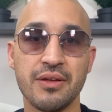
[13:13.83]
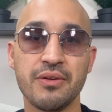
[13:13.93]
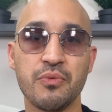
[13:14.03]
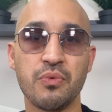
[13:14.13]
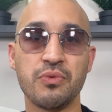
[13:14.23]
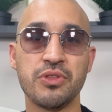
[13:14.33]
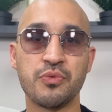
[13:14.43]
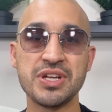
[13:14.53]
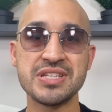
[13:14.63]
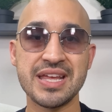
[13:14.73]
The
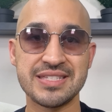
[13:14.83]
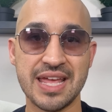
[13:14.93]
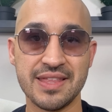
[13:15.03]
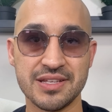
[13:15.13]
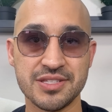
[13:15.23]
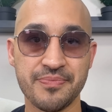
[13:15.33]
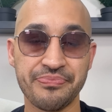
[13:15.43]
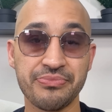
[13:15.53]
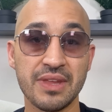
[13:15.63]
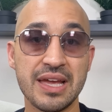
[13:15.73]
reason I say this
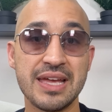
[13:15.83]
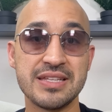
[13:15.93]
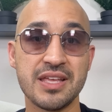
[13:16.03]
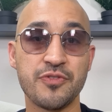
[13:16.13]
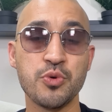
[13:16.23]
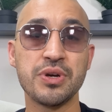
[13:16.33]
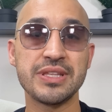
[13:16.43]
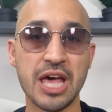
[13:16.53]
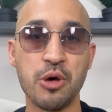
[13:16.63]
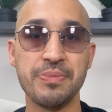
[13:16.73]
is if you were to
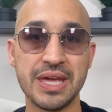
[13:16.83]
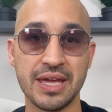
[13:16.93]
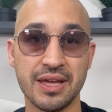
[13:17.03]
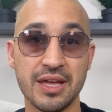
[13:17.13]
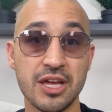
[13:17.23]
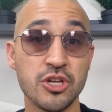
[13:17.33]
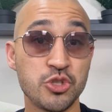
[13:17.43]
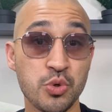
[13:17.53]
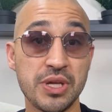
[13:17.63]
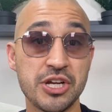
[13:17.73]
tell me
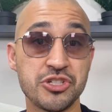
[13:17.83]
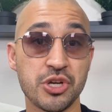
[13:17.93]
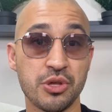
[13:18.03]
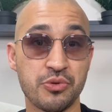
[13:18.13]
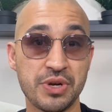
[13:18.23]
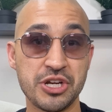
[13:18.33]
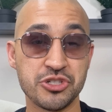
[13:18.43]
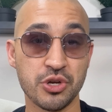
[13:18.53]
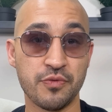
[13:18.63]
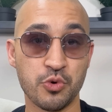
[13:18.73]
two years ago, three
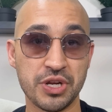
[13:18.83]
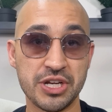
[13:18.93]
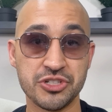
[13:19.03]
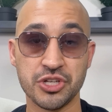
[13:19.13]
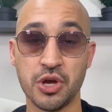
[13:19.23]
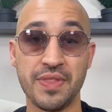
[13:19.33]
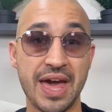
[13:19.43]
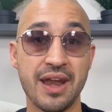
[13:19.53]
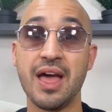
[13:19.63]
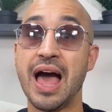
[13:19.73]
years ago, four years ago
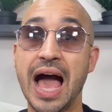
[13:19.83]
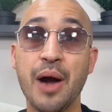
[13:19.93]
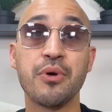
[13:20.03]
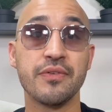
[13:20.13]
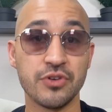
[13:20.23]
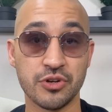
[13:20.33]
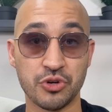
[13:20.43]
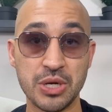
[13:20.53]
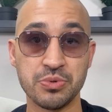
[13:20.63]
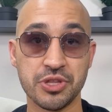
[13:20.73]
that I would have
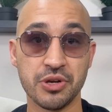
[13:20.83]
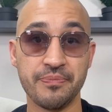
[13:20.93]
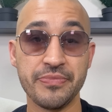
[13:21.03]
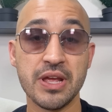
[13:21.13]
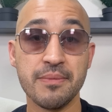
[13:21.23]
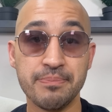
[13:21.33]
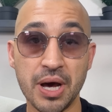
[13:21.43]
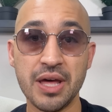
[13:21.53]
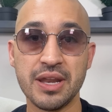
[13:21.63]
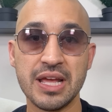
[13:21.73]
agreed with you.
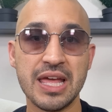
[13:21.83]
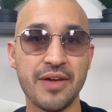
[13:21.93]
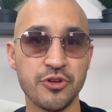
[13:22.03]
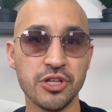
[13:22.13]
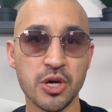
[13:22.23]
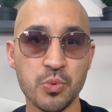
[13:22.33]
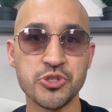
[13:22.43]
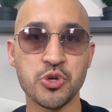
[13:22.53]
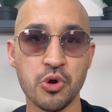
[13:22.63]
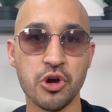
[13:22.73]
But if you look at
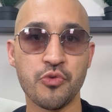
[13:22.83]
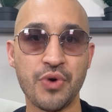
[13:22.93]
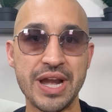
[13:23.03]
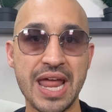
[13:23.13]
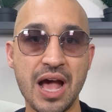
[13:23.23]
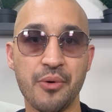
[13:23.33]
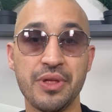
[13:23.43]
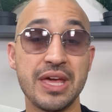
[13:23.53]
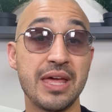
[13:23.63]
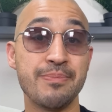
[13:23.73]
what's going on right now
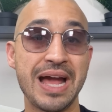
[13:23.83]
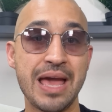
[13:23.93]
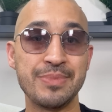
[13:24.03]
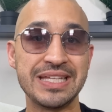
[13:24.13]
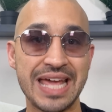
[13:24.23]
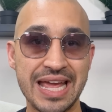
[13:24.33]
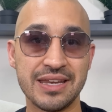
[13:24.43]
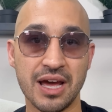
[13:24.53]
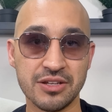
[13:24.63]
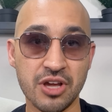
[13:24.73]
in
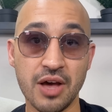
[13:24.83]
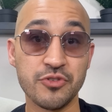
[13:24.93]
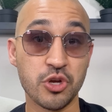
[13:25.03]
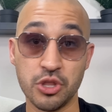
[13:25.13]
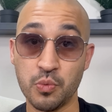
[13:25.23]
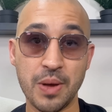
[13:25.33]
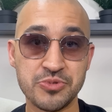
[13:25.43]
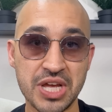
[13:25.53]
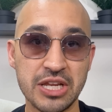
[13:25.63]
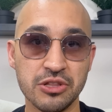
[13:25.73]
miamidade.gov, you go to the
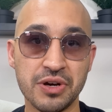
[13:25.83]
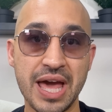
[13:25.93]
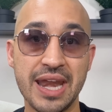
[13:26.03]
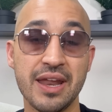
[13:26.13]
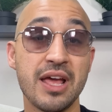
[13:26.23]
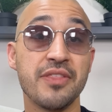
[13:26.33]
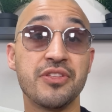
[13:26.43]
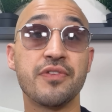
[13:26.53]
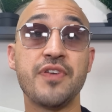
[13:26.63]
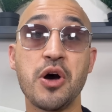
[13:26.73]
website, you look at it,
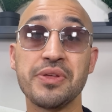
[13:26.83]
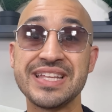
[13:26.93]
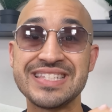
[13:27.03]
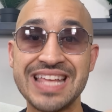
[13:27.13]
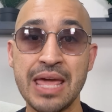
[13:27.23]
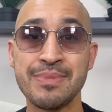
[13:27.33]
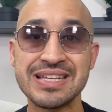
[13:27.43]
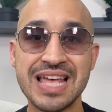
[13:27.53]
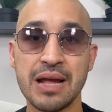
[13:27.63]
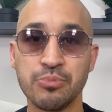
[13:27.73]
they're following the same
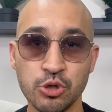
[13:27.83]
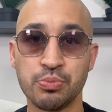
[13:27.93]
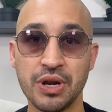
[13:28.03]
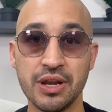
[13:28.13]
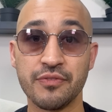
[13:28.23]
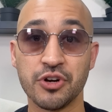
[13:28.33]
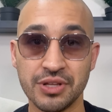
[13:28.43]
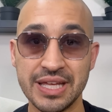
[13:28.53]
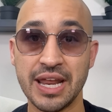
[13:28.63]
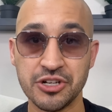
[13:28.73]
exact blueprint for
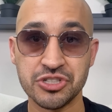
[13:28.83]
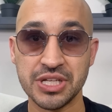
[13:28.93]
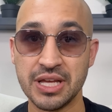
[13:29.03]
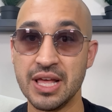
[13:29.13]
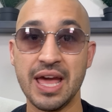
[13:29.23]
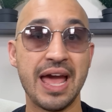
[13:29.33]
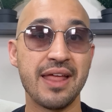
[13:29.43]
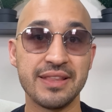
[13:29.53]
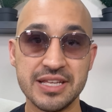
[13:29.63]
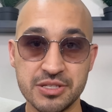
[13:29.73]
clean energy
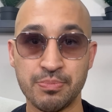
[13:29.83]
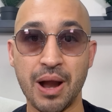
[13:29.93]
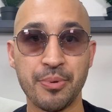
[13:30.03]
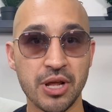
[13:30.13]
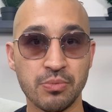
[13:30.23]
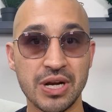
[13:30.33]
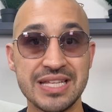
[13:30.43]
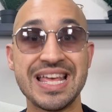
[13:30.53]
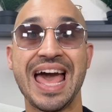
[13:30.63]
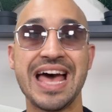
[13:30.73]
and these property
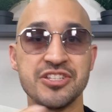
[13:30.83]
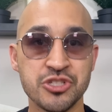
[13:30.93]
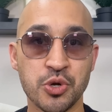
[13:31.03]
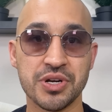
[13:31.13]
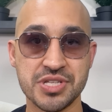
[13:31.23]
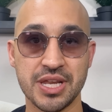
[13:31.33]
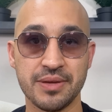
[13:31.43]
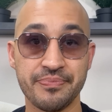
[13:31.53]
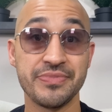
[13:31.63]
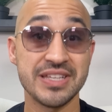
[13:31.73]
upgrades as New York City
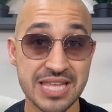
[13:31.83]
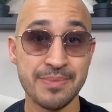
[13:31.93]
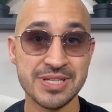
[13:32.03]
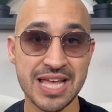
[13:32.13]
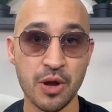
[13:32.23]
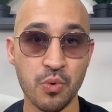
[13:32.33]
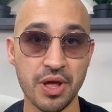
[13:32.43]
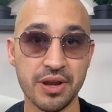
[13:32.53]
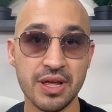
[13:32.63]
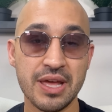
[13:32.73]
the same exact
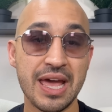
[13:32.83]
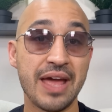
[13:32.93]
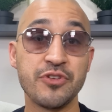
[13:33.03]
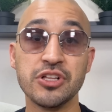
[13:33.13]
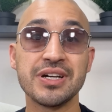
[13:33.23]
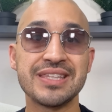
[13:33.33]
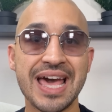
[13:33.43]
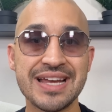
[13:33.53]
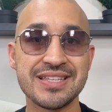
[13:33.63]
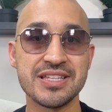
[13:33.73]
one. If you look at
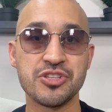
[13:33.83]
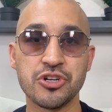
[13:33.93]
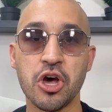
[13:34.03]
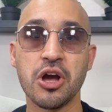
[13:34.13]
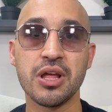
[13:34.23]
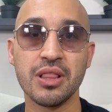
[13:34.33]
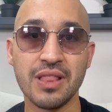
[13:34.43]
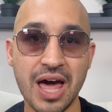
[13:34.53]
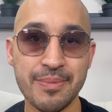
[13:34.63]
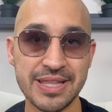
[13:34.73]
Texas, they're talking a
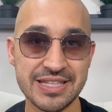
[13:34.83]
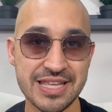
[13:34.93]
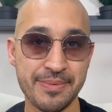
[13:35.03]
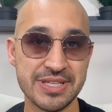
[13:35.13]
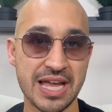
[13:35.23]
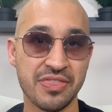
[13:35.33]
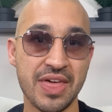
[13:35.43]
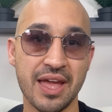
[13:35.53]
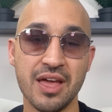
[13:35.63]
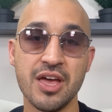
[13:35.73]
lot about the same exact
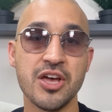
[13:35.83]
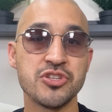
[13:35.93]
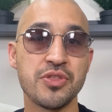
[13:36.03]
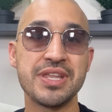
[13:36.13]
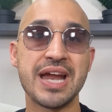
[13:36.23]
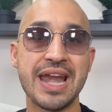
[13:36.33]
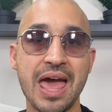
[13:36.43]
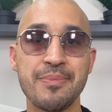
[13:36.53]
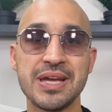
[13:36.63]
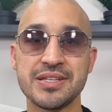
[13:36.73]
thing. So the
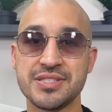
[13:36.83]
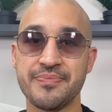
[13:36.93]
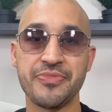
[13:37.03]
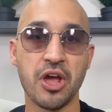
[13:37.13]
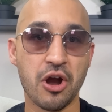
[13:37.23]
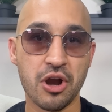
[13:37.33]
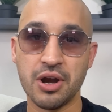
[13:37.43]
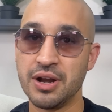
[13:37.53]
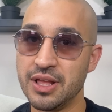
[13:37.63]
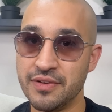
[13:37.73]
dynamics
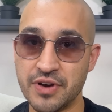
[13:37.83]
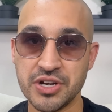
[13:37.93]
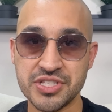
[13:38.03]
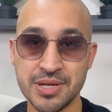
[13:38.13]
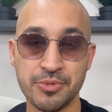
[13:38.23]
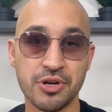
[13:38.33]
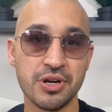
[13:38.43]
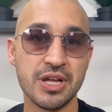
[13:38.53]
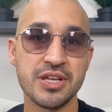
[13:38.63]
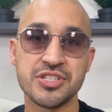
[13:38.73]
are very
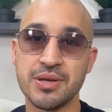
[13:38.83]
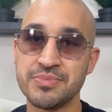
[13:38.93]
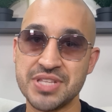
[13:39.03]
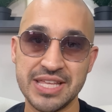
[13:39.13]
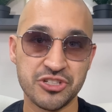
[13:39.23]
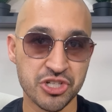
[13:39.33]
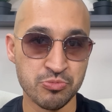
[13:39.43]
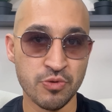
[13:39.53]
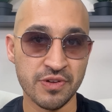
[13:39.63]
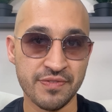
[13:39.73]
similar. Some states are just
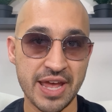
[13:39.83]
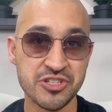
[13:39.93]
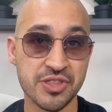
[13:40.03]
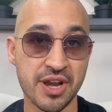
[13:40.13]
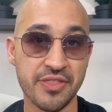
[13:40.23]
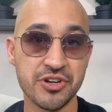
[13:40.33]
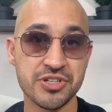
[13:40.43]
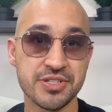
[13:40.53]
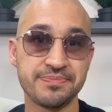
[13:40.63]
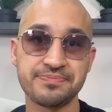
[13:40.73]
moving faster than others.